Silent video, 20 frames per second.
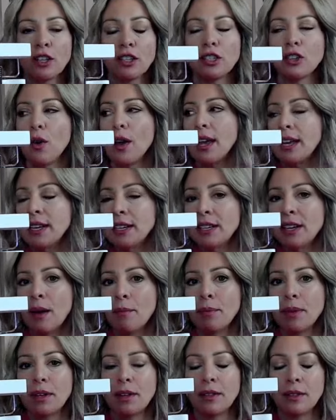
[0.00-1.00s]
So I ended
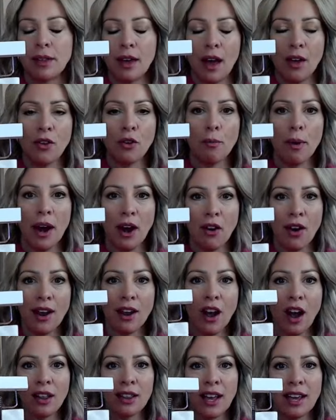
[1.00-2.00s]
up, the other pair I
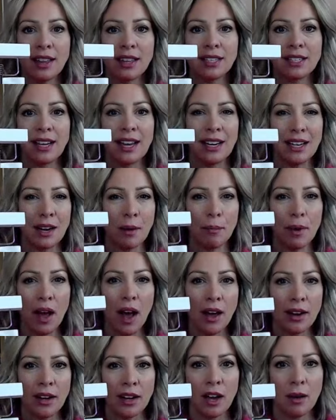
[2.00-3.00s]
got like this, I ended up
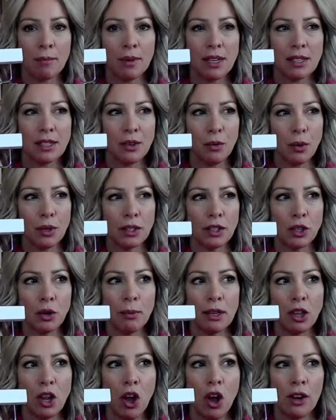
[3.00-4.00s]
cutting them because they were a little
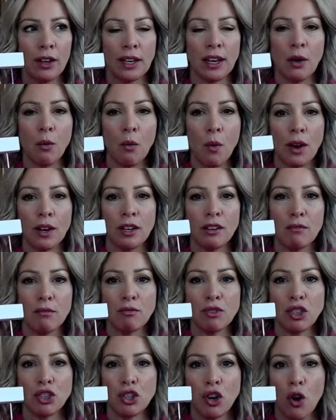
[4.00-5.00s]
bit long and I wanted
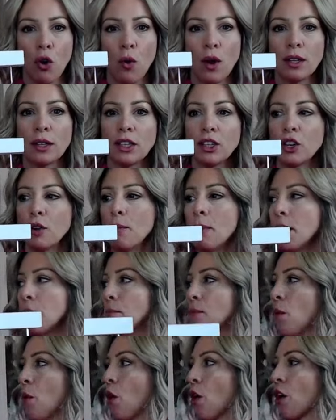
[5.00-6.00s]
to show a little bit
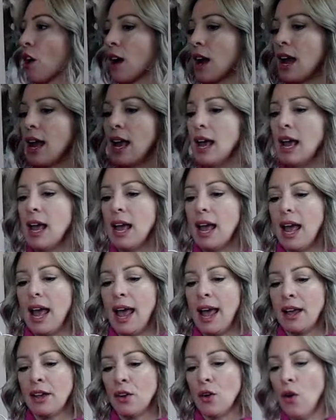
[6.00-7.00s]
more
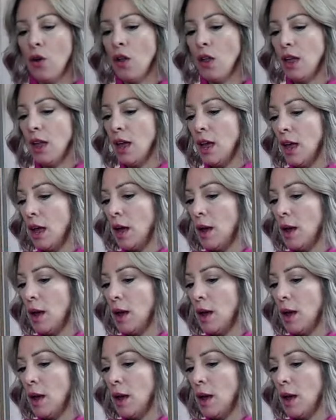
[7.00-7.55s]
ankle.